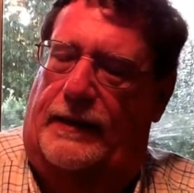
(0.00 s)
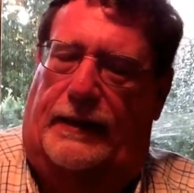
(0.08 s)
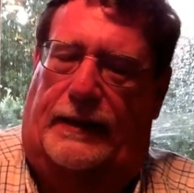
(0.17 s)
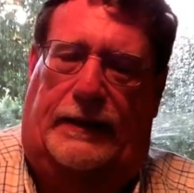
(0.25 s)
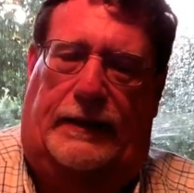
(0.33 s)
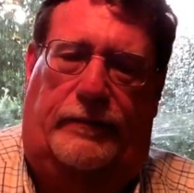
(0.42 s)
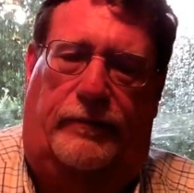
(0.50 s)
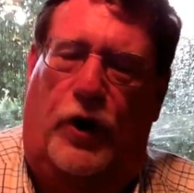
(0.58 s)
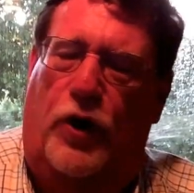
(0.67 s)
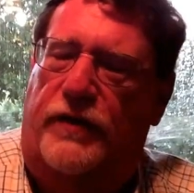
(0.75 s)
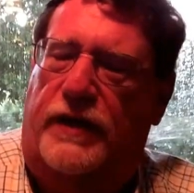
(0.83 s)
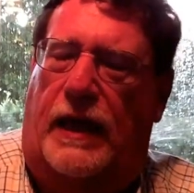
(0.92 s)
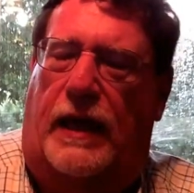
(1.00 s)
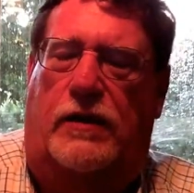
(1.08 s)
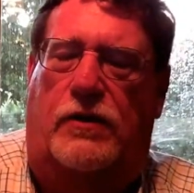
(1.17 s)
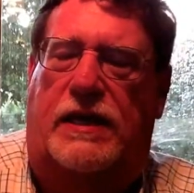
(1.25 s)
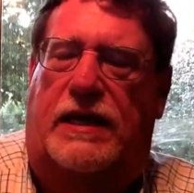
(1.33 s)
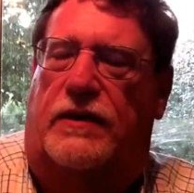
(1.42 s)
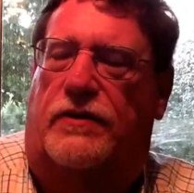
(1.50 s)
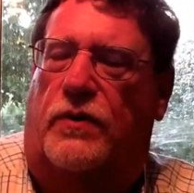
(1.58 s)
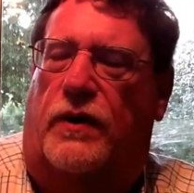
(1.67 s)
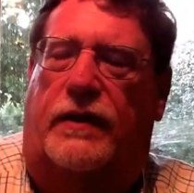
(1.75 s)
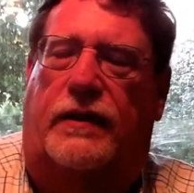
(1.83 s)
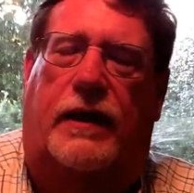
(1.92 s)
Novocaine. You can't do
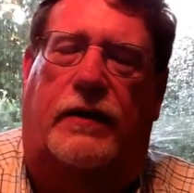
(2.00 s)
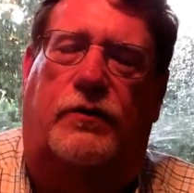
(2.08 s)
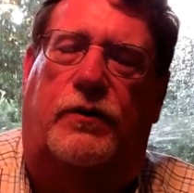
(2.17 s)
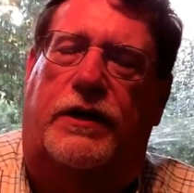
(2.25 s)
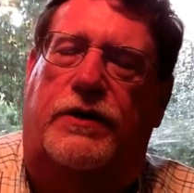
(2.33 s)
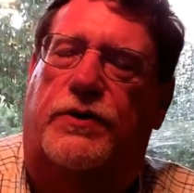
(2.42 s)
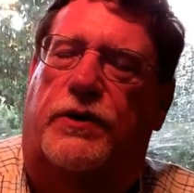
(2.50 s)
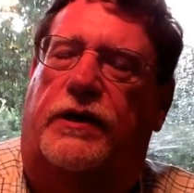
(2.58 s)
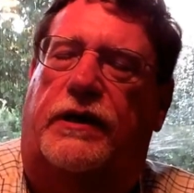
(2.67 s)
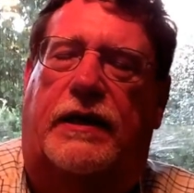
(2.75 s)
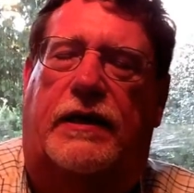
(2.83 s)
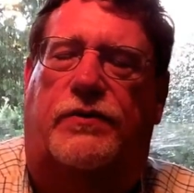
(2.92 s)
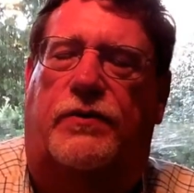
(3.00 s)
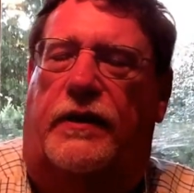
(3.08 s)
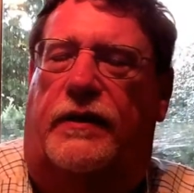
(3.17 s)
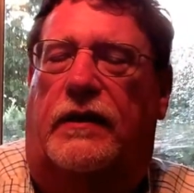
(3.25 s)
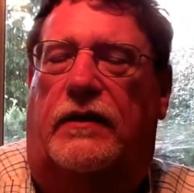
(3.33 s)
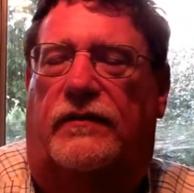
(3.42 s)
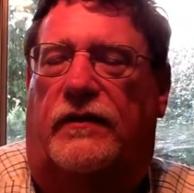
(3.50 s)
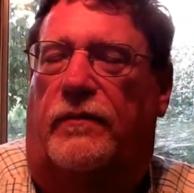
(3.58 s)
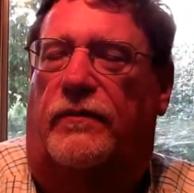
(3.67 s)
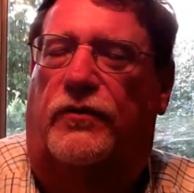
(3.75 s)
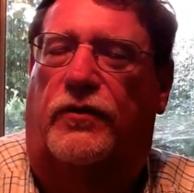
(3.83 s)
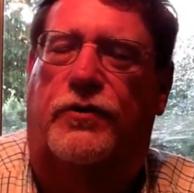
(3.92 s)
any drilling, can't do anything because I'm in
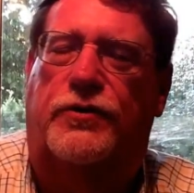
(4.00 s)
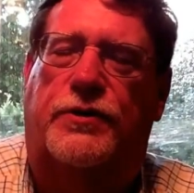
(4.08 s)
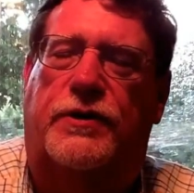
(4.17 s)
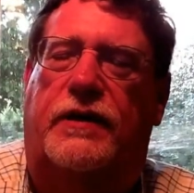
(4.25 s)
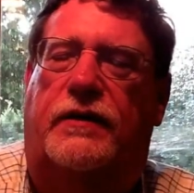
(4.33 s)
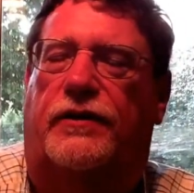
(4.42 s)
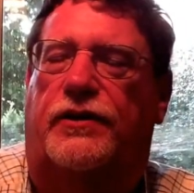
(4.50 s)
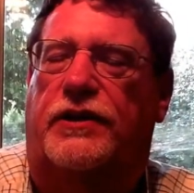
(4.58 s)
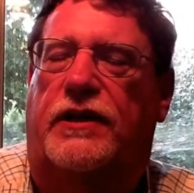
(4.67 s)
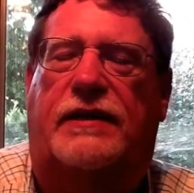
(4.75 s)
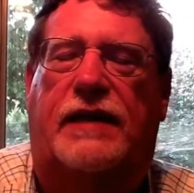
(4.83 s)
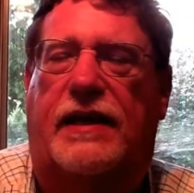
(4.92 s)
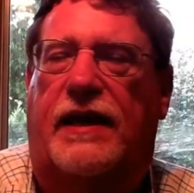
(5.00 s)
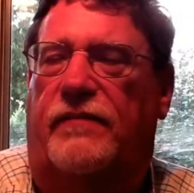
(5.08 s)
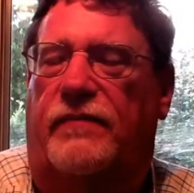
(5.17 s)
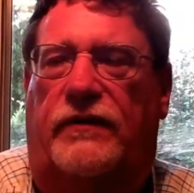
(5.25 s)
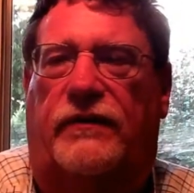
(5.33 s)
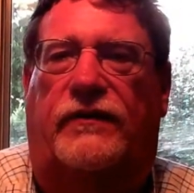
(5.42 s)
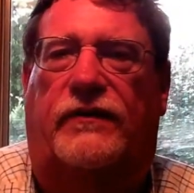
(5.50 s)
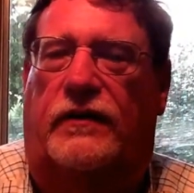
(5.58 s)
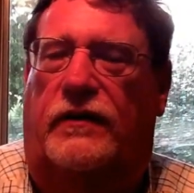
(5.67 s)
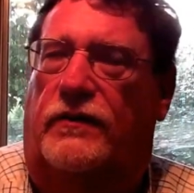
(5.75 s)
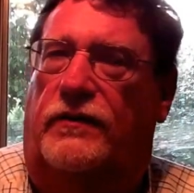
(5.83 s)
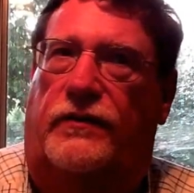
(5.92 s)
surgery. The sheet they gave me says that
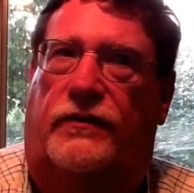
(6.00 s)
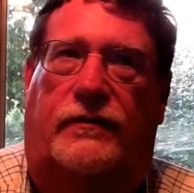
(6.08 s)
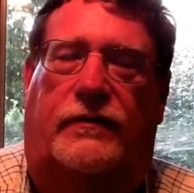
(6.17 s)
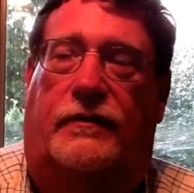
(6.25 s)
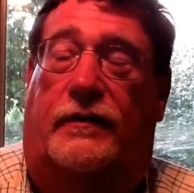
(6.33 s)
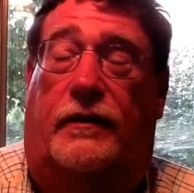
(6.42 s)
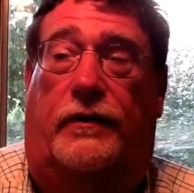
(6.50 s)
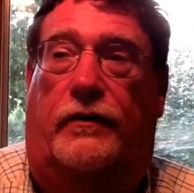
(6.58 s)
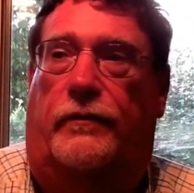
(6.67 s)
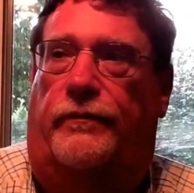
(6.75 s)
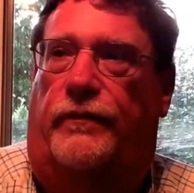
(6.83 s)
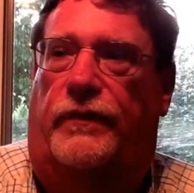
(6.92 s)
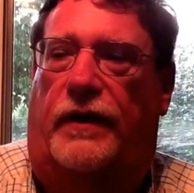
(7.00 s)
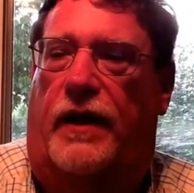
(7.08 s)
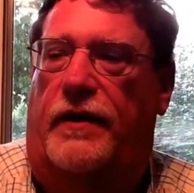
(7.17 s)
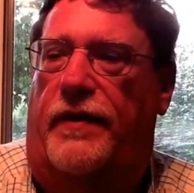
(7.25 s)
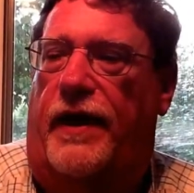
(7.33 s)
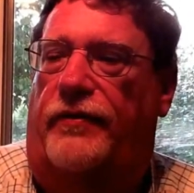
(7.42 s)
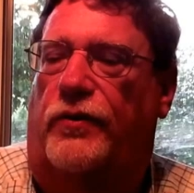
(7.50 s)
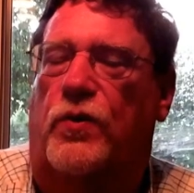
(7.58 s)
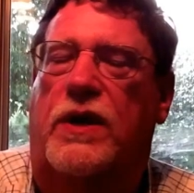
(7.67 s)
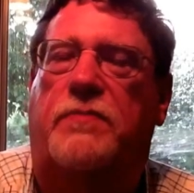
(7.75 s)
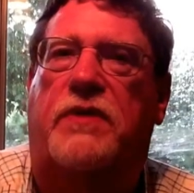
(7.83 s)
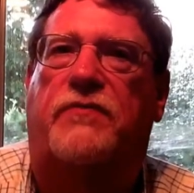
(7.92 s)
you just, none of that the
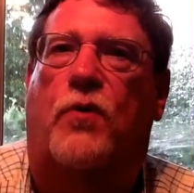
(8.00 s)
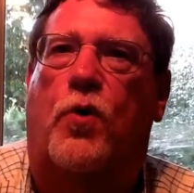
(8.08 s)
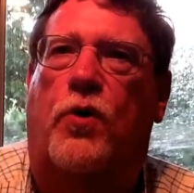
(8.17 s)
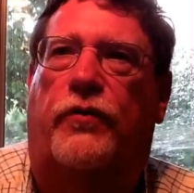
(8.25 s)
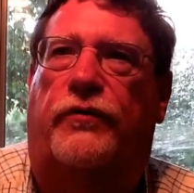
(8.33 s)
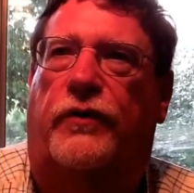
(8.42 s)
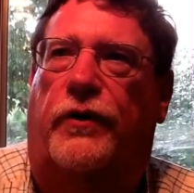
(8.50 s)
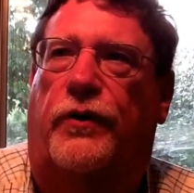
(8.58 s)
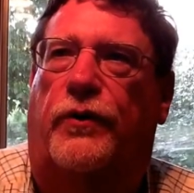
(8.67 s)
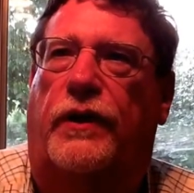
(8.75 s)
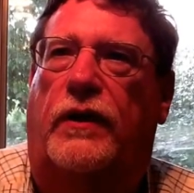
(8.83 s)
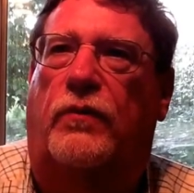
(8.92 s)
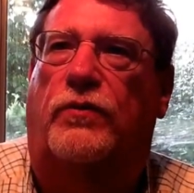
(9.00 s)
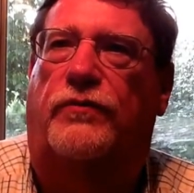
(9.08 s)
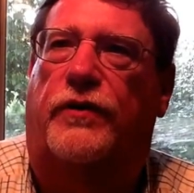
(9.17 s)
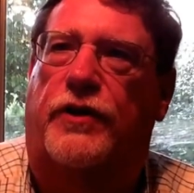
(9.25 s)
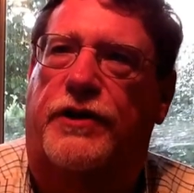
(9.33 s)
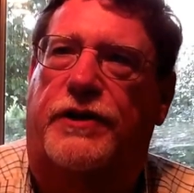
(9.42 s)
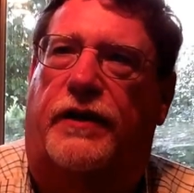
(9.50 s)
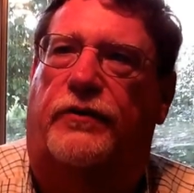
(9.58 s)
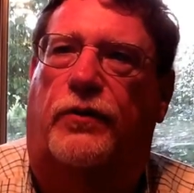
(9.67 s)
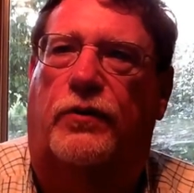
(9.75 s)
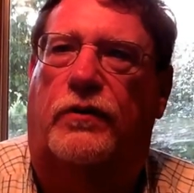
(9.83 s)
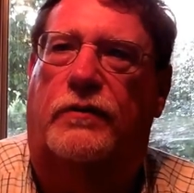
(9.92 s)
week before. So he was very
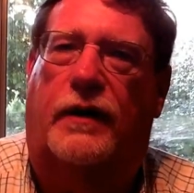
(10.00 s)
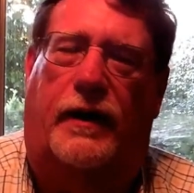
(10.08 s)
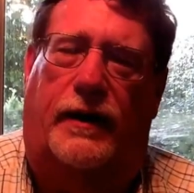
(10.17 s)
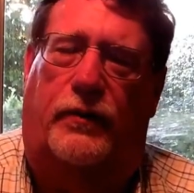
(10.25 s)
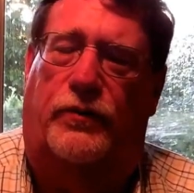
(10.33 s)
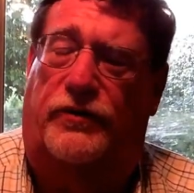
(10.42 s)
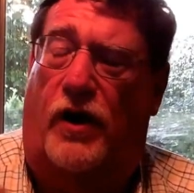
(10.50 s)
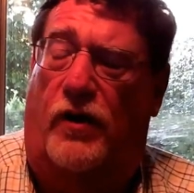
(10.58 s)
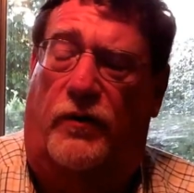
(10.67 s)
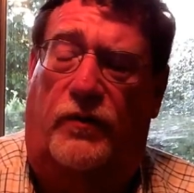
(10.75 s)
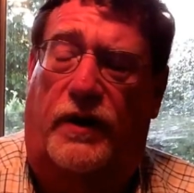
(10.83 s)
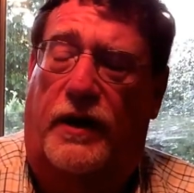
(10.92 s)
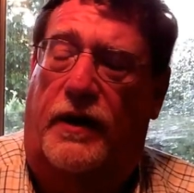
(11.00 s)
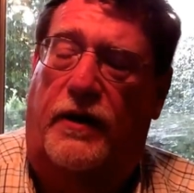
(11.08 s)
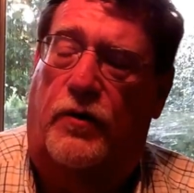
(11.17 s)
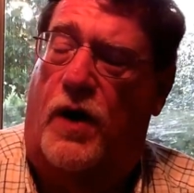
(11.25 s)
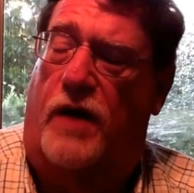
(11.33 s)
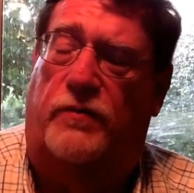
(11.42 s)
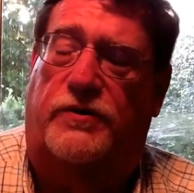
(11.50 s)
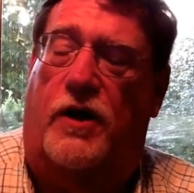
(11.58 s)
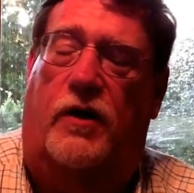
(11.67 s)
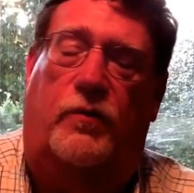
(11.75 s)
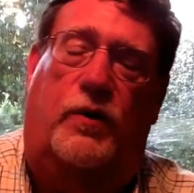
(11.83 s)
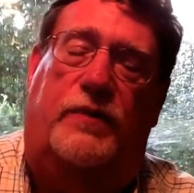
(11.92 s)
gentle. Crown was
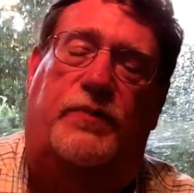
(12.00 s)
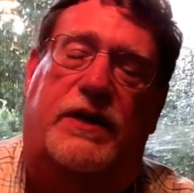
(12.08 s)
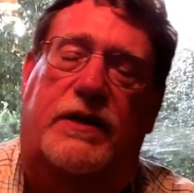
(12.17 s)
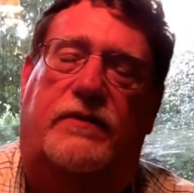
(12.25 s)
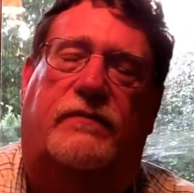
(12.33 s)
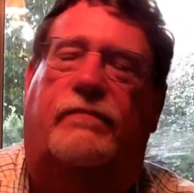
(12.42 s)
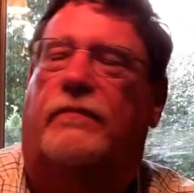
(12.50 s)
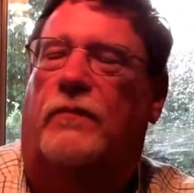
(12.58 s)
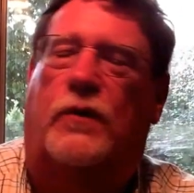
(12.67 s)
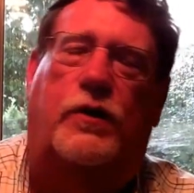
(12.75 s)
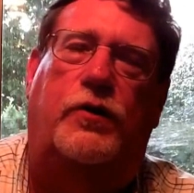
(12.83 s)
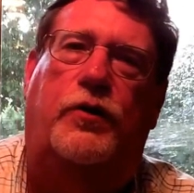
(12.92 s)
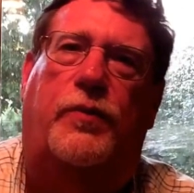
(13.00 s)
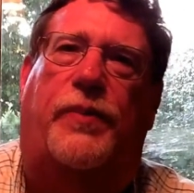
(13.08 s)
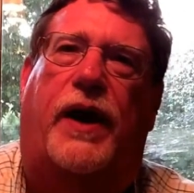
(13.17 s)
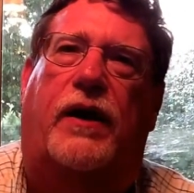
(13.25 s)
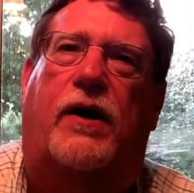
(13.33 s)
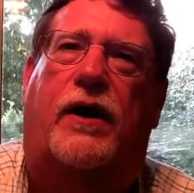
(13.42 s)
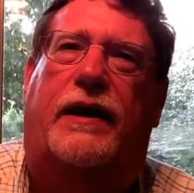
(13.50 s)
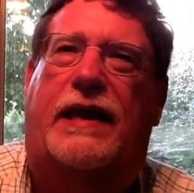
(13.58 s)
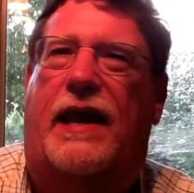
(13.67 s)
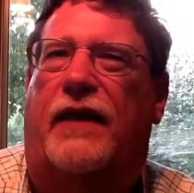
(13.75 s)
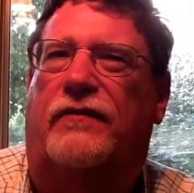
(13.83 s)
all in one piece, glued it back on. He